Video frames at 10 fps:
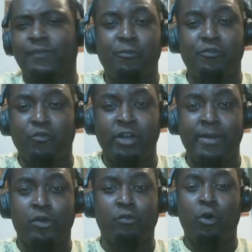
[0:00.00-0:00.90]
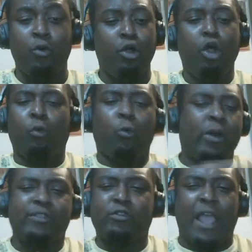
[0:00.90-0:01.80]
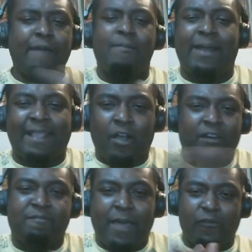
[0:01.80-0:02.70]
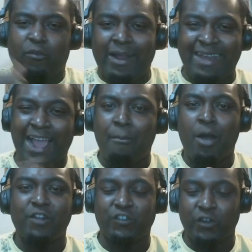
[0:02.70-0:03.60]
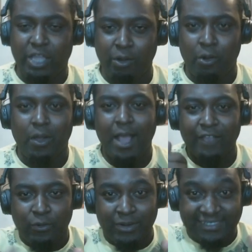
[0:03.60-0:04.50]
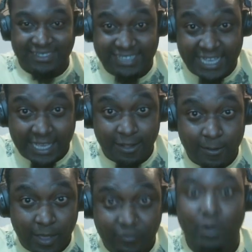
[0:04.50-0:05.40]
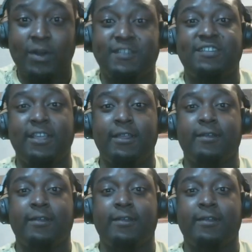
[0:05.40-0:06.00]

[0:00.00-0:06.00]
I'm just worried about Garou running through everybody that's on this battlefield right now, monster or hero. That's what I want to see. That's what I want to see.